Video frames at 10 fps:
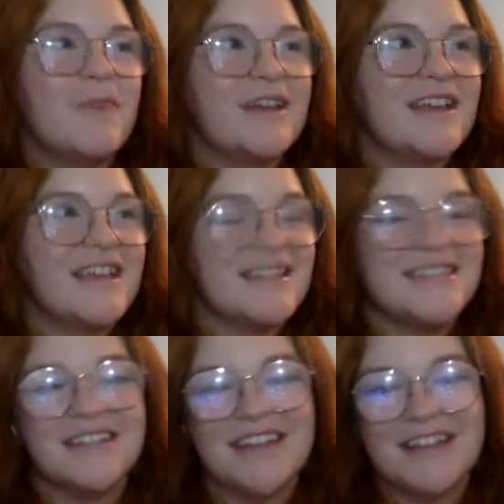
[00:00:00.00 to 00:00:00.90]
but
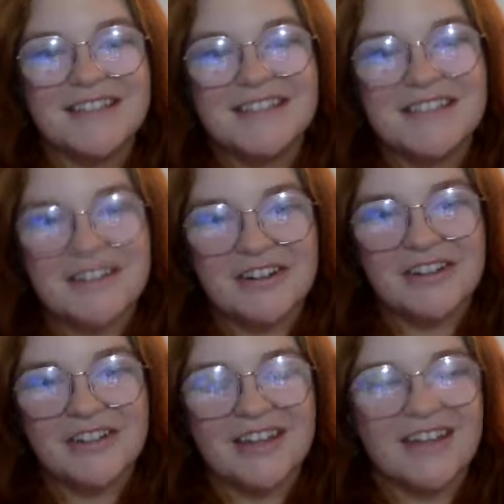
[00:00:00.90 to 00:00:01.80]
isn't
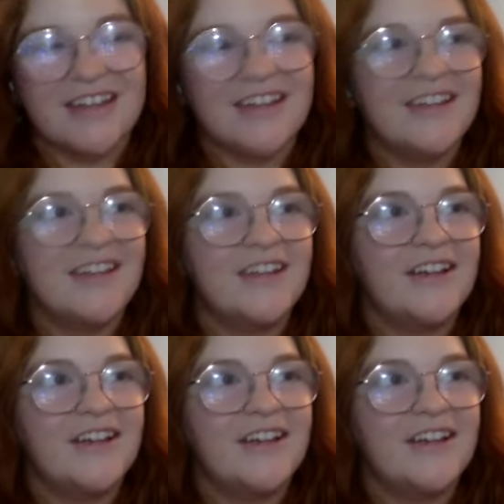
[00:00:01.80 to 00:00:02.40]
necessarily